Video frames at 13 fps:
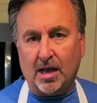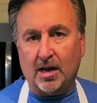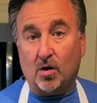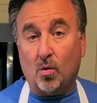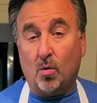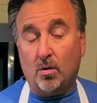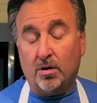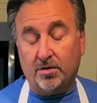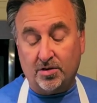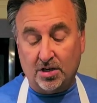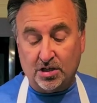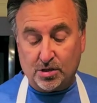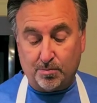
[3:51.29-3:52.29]
and a 1/4
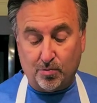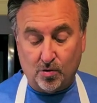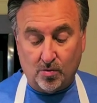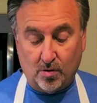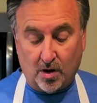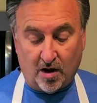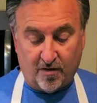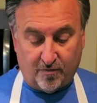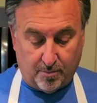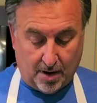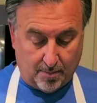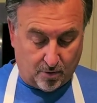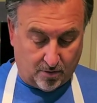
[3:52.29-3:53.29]
teaspoon of
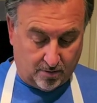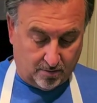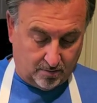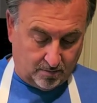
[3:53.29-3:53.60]
pepper.